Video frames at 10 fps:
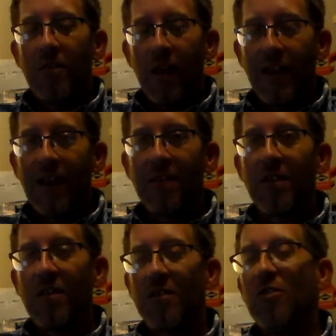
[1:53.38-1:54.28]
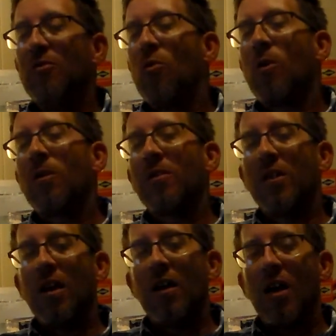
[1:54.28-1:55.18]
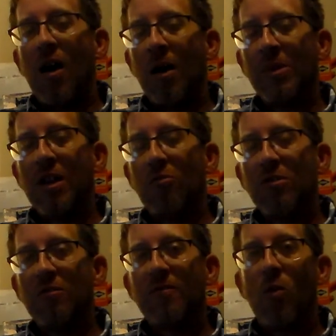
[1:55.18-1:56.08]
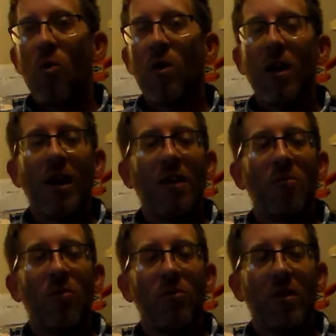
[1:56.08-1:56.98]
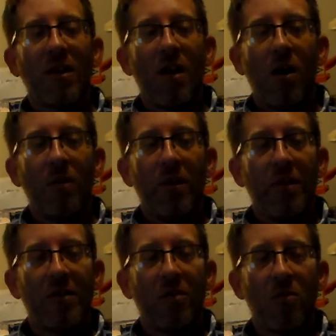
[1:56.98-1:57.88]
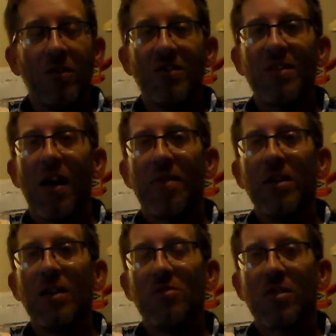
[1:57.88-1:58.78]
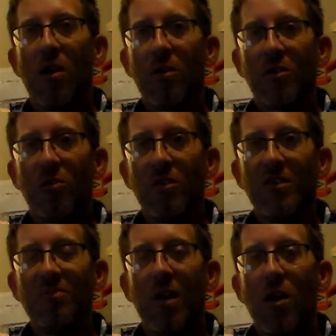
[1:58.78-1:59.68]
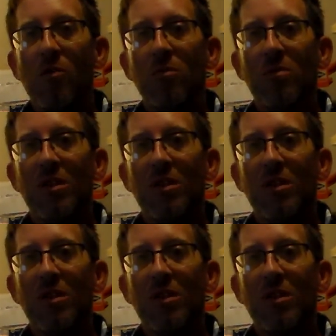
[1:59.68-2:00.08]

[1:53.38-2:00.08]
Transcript: they had the two-door, the Omni 024, and what they called the Turismo, I think it was called a Turismo,